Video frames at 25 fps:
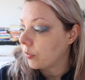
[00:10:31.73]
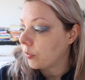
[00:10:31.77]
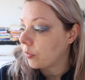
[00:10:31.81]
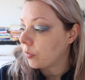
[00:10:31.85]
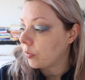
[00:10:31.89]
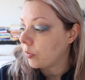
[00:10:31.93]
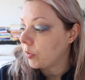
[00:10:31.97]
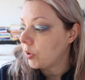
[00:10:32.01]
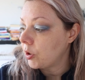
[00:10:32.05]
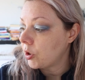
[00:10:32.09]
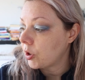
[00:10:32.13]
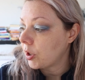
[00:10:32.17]

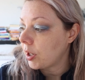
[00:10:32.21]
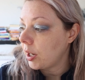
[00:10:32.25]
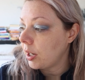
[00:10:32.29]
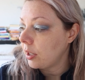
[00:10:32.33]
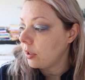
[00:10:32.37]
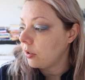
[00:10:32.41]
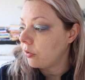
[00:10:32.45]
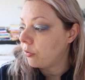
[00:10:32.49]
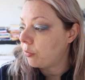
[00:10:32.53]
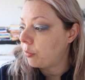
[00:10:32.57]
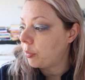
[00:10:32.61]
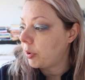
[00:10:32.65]
which
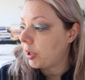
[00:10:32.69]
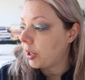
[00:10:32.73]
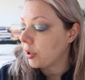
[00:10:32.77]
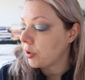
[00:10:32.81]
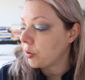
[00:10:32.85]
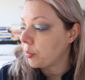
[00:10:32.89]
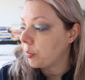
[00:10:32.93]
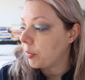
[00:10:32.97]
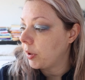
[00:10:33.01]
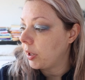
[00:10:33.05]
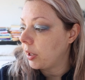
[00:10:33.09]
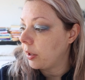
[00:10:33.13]
kind of
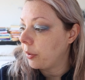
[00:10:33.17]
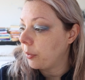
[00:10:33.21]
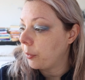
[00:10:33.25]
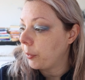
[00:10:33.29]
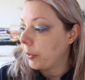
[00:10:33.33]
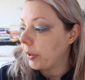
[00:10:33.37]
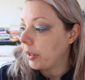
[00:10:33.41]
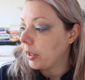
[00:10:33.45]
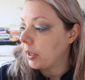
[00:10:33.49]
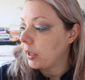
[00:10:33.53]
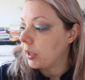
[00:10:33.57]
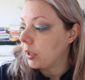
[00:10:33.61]
brush may
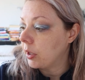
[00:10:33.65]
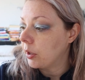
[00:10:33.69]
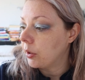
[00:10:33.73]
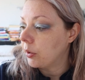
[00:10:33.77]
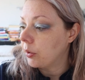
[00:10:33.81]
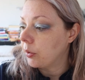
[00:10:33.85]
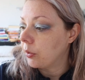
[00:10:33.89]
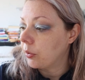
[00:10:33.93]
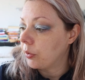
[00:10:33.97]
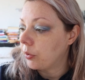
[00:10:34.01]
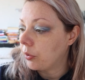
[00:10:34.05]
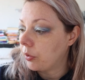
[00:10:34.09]
we
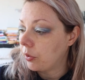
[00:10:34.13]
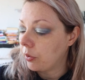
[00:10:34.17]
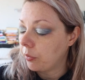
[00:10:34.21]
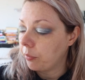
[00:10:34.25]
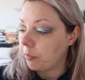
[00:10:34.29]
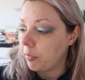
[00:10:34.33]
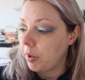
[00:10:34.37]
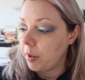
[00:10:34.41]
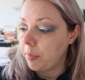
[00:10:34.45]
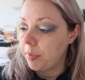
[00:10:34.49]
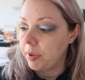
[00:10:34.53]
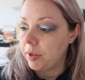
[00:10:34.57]
use?
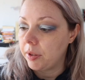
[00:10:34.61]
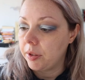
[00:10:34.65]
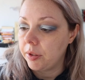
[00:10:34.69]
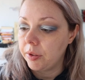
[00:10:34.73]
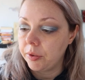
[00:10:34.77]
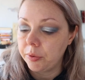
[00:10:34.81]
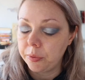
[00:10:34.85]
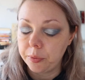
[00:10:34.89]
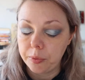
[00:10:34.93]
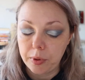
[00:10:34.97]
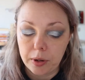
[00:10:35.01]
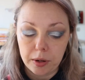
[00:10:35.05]
Maybe
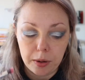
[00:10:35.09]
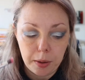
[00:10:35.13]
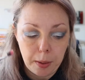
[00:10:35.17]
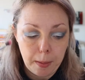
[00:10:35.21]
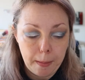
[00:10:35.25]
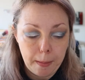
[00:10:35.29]
this one.